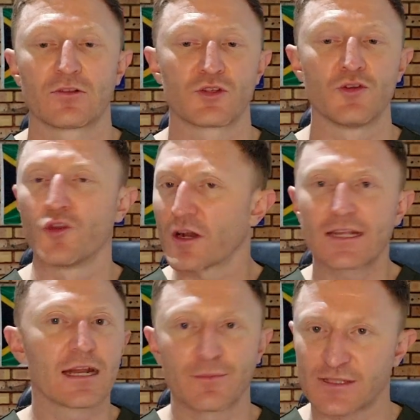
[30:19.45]
to not
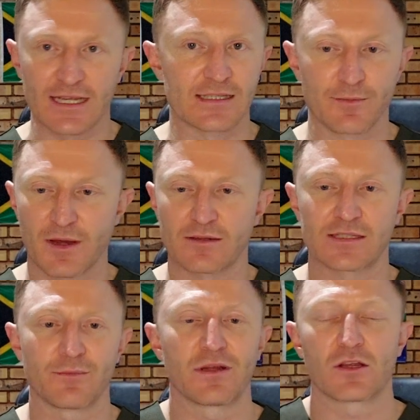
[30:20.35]
get upset about
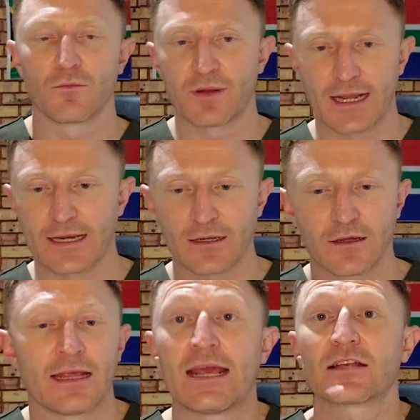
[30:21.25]
somebody complaining.
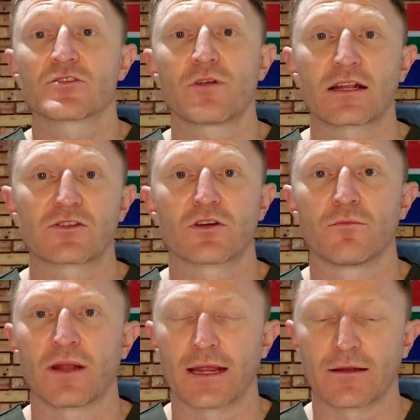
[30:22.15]
He has a right to
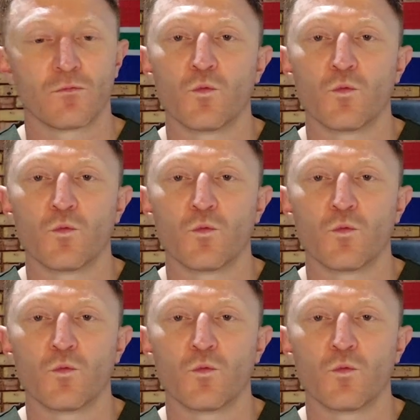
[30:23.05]
complain.